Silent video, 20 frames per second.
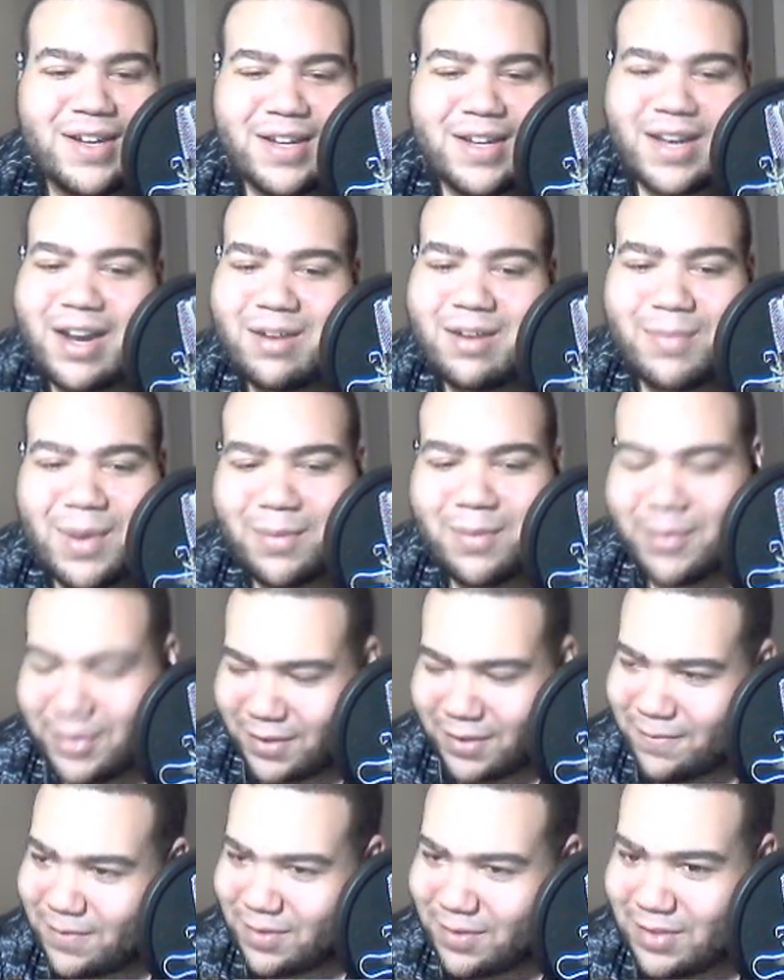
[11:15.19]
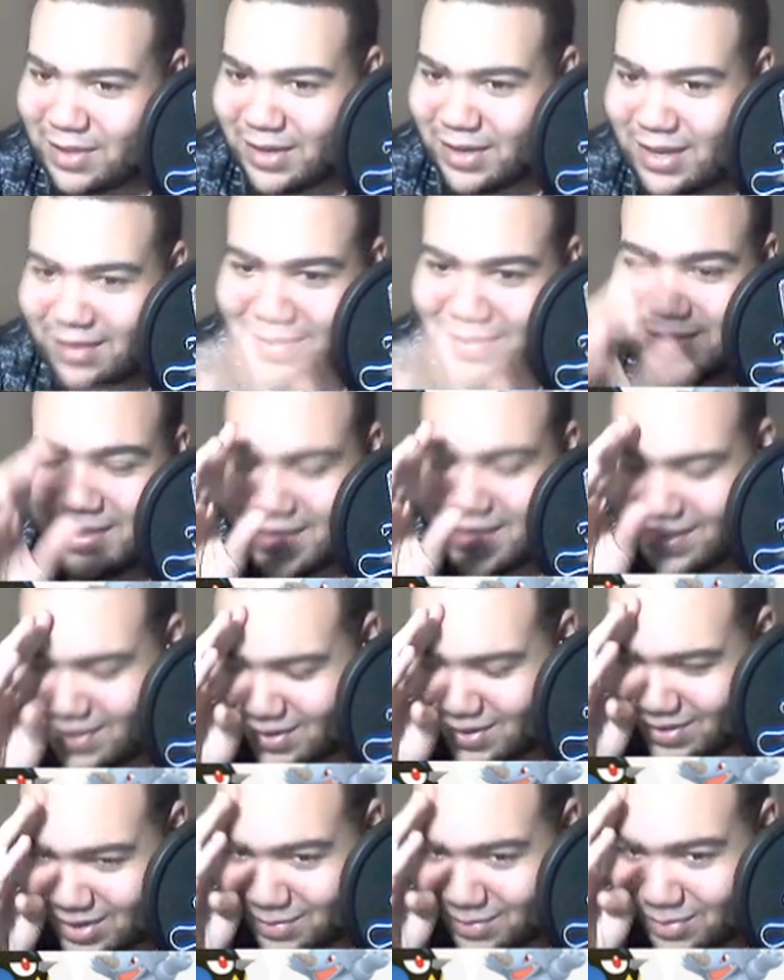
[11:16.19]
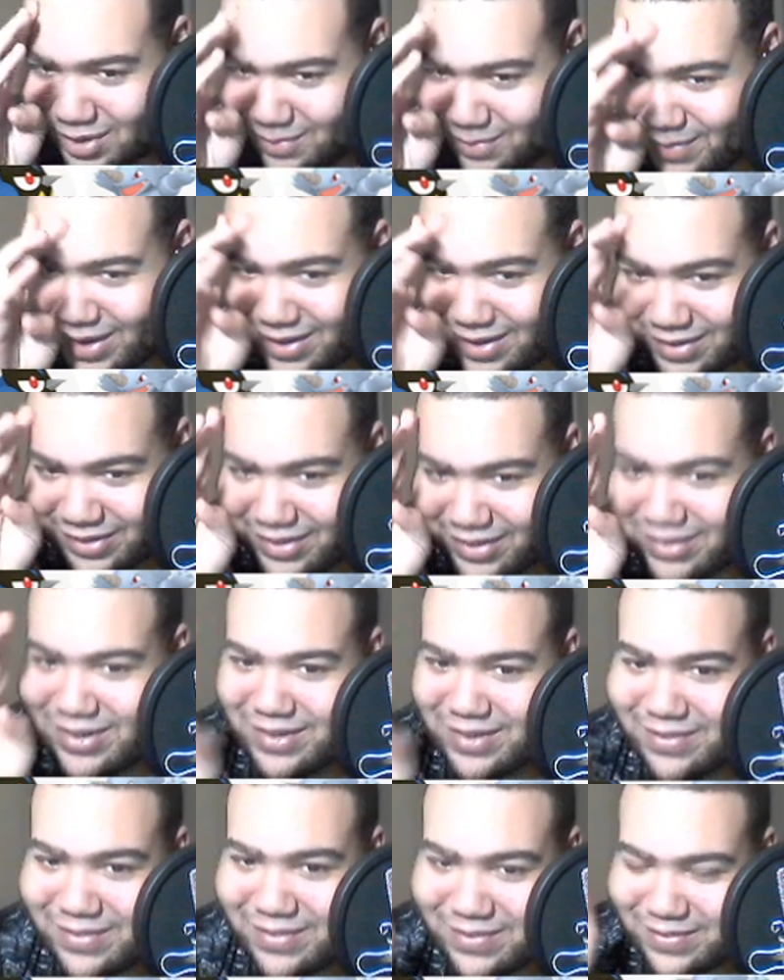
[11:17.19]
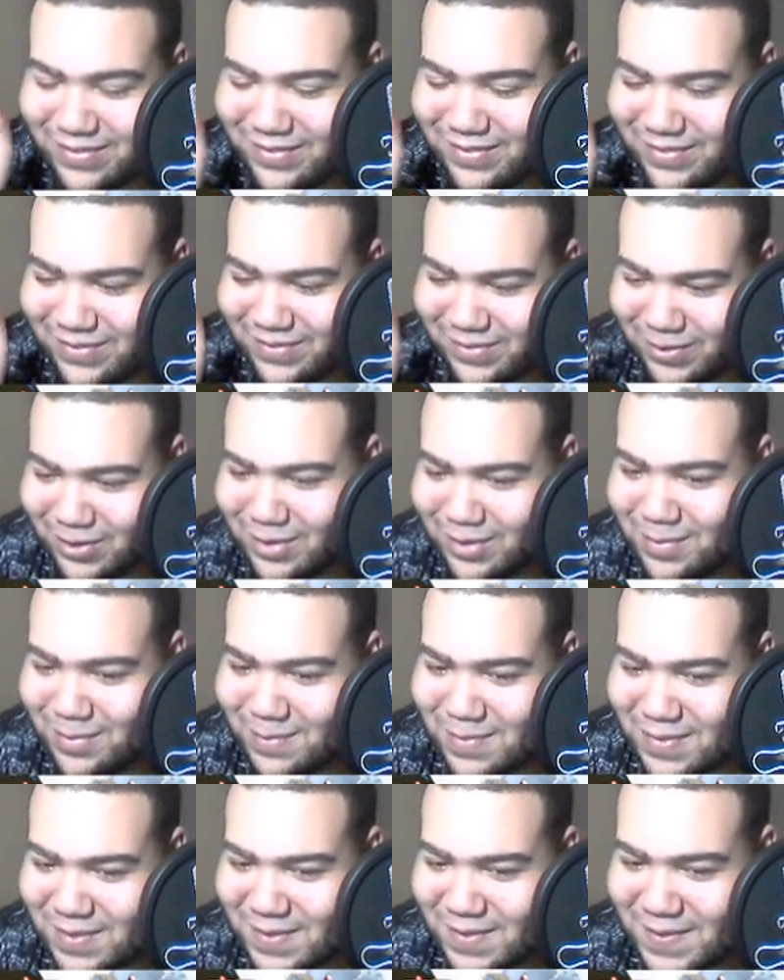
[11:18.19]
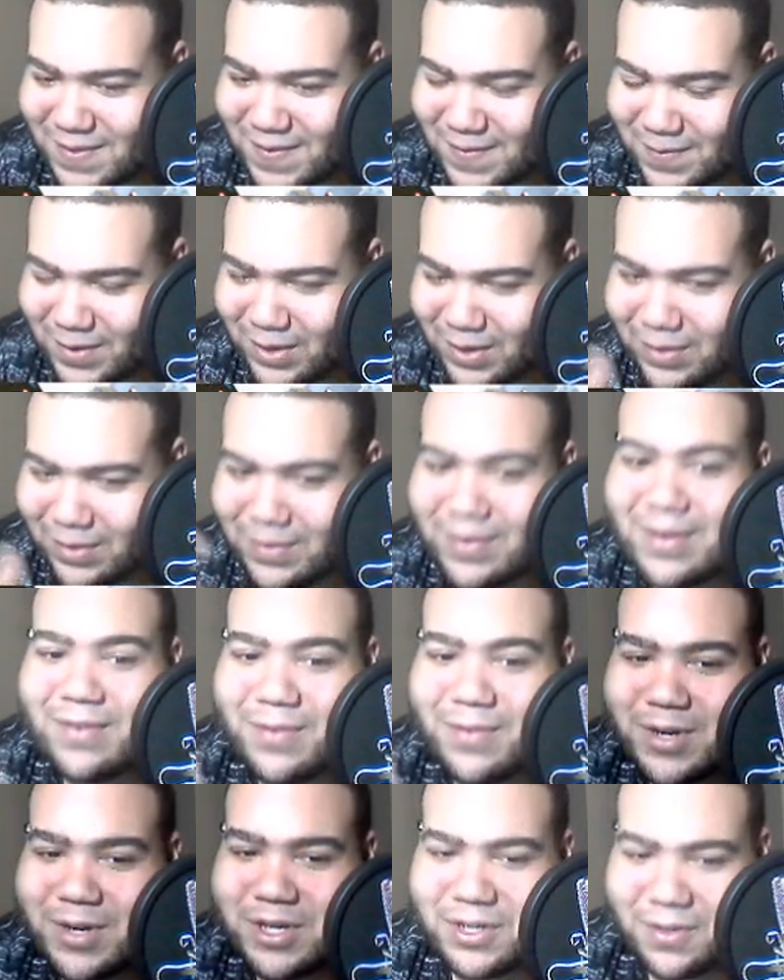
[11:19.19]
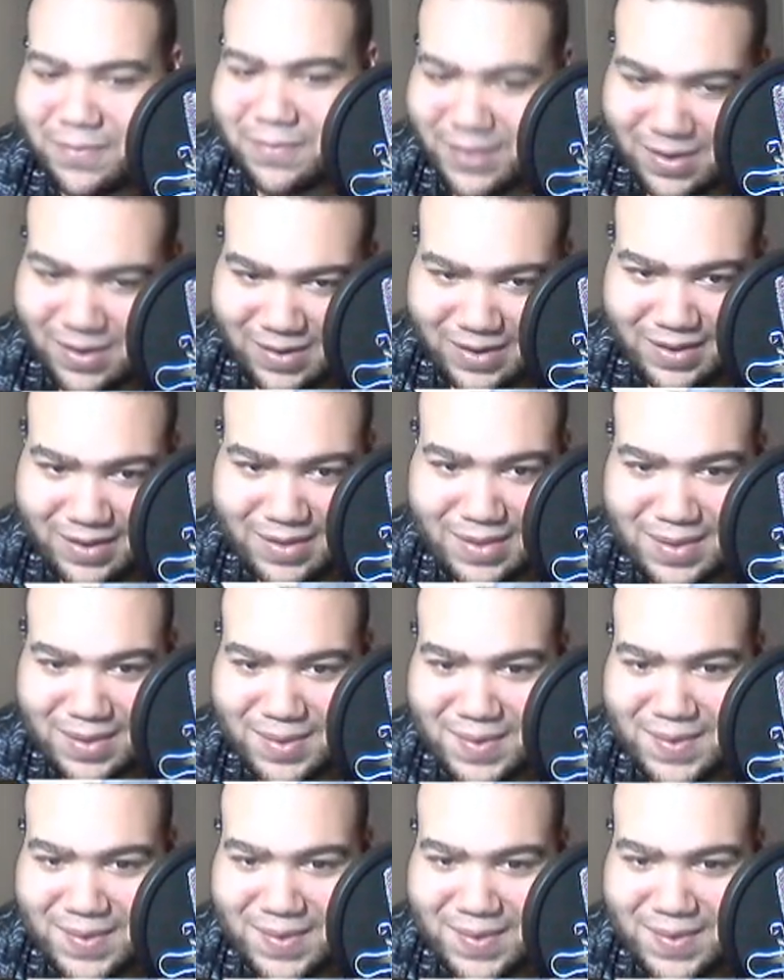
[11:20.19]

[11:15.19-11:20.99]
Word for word: I remember when they first announced that they're going to bring back Galarian forms. Well, regional variants.